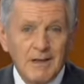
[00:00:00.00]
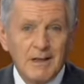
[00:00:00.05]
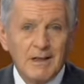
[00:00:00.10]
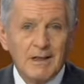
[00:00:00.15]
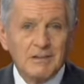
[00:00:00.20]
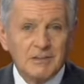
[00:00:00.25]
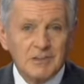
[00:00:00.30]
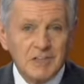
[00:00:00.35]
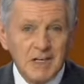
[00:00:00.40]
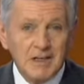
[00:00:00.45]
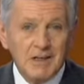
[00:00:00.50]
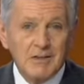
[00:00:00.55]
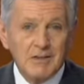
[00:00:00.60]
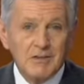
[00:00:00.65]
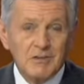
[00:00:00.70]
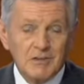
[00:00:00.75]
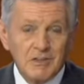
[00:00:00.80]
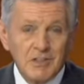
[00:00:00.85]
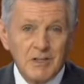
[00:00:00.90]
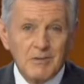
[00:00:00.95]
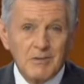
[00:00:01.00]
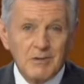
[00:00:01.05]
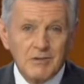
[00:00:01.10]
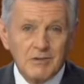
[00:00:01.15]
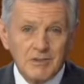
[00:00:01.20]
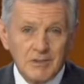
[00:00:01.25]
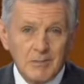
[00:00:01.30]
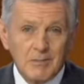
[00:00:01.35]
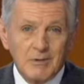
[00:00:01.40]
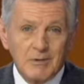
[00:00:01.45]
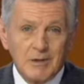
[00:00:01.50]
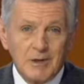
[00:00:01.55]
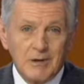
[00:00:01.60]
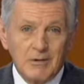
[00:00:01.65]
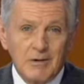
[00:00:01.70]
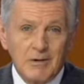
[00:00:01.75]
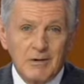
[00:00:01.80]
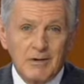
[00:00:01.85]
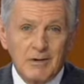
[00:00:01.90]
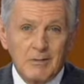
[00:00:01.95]
a second secret
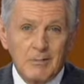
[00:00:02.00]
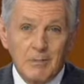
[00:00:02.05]
cemetery that